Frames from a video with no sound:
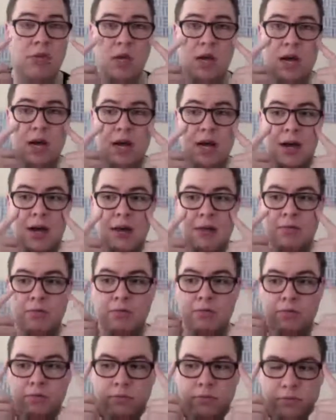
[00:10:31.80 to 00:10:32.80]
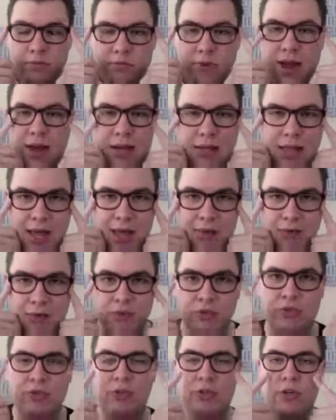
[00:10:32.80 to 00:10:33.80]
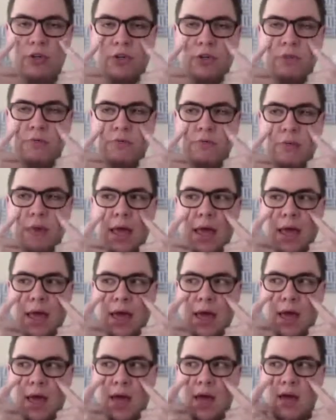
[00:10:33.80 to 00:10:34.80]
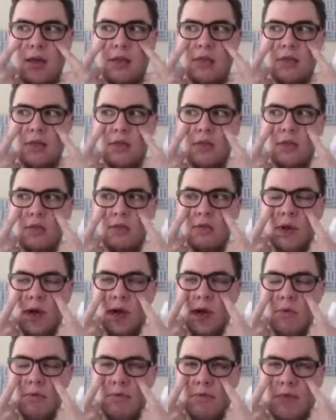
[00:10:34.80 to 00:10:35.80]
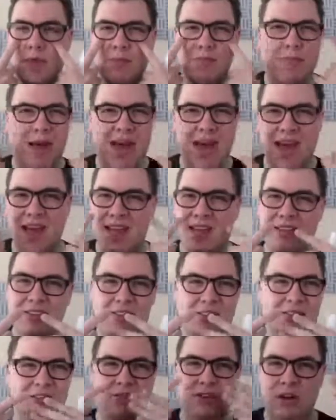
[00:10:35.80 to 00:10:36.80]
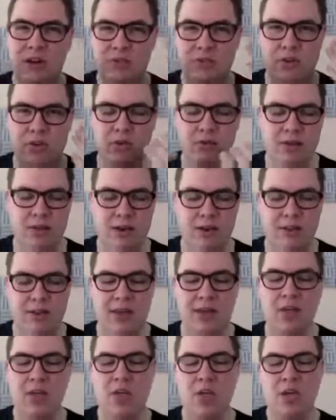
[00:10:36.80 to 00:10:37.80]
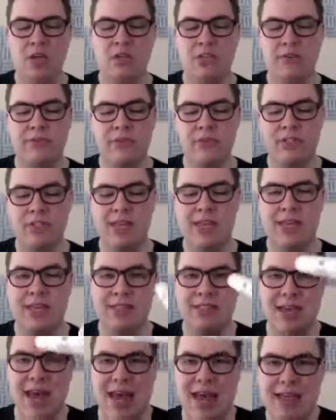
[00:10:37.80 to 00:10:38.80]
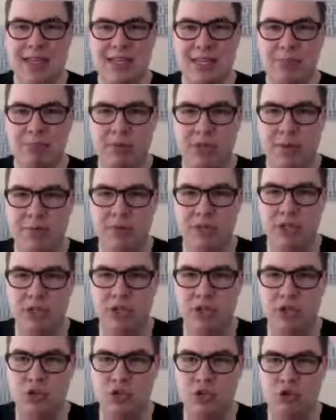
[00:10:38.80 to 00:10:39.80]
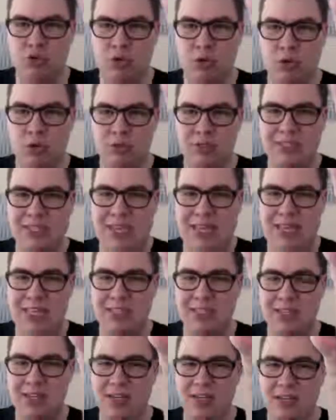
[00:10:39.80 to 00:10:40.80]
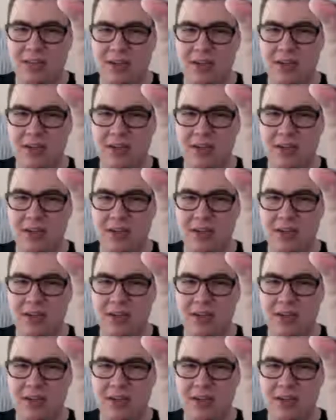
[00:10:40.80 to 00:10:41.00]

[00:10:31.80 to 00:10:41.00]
fine line reducer, and like bags, dark circles kind of thing. So the first thing is Acne Blemish Control Daily Skin